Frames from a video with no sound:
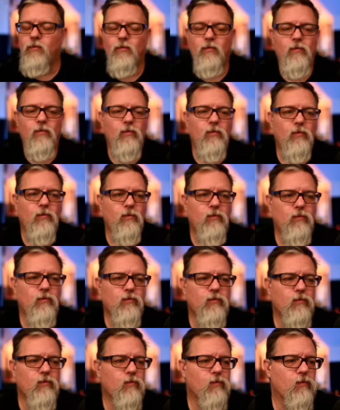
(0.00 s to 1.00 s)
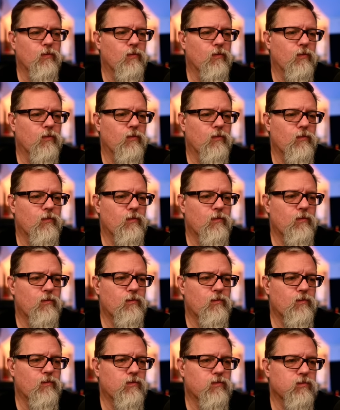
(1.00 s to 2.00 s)

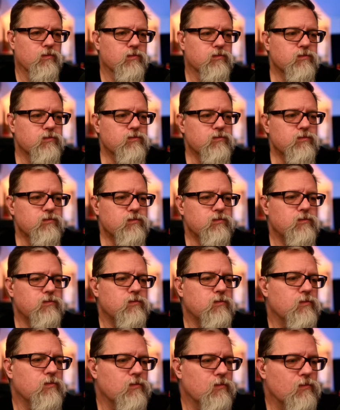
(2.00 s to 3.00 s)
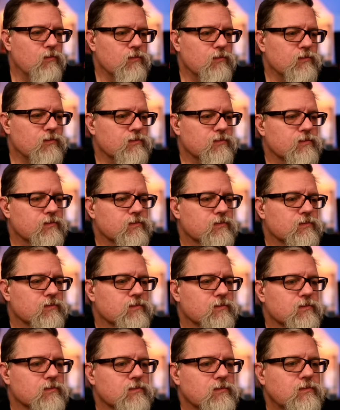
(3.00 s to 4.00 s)

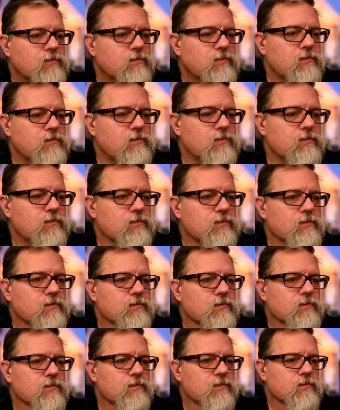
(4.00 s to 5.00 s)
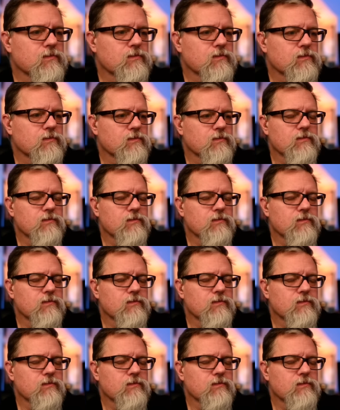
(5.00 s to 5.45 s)
(not speaking)